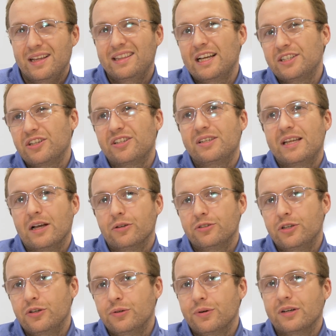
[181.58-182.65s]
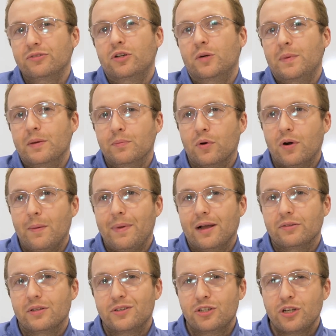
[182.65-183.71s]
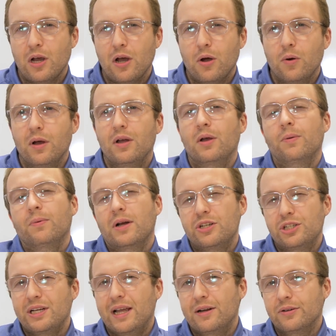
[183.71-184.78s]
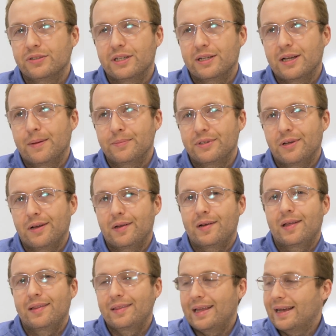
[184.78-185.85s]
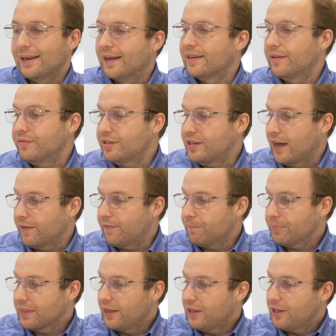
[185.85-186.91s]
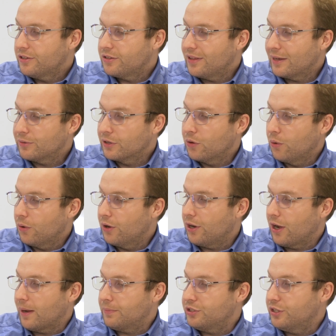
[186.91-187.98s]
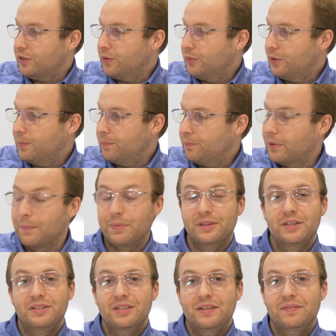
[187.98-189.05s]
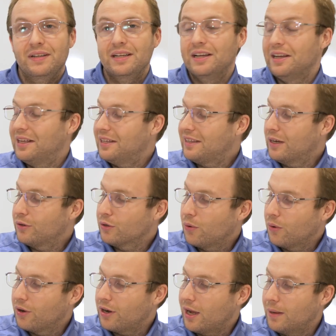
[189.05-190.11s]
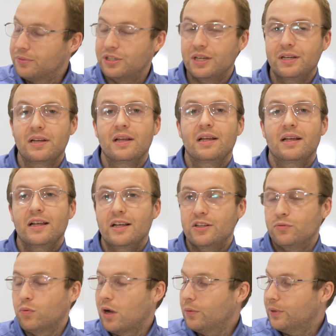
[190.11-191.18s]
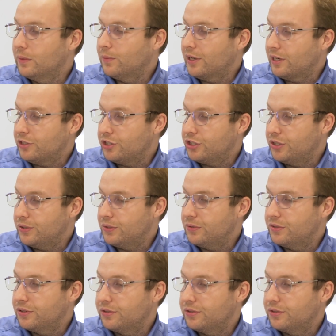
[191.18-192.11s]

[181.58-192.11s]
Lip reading: And that just tells you a little bit more about the show, what channels it comes on, that kind of stuff. So that record option, bumping the TV, that record option is what we want to choose.